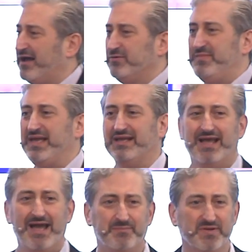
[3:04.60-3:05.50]
we make it
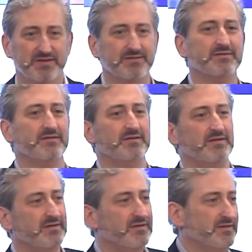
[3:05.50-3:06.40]
happen?
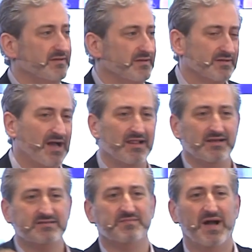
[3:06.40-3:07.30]

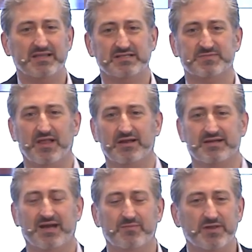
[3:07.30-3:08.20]
Colleagues of mine I spent a lot of
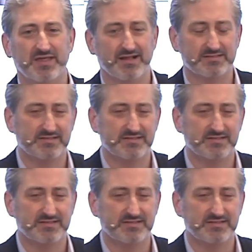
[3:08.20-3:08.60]
time with, Alex